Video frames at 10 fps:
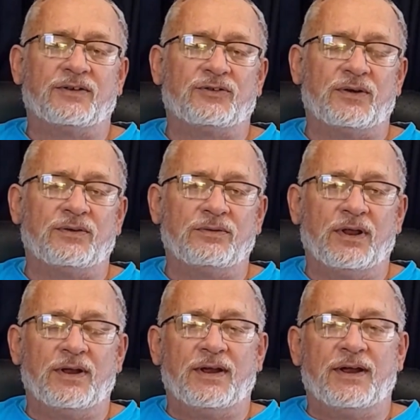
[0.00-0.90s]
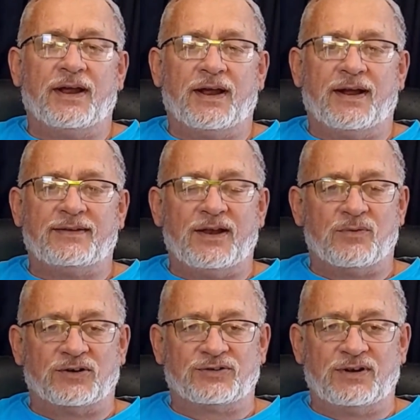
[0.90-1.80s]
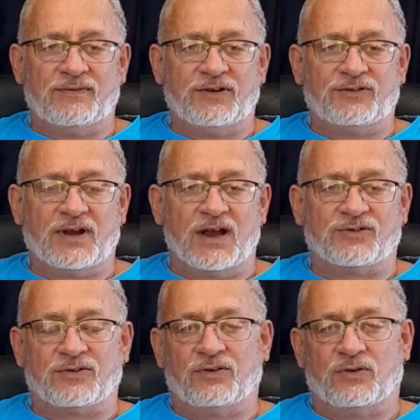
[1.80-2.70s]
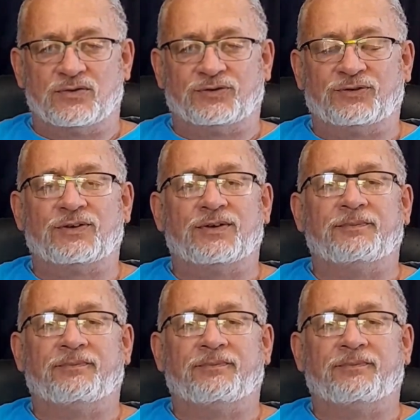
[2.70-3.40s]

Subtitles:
and so, and there was an investigation launched.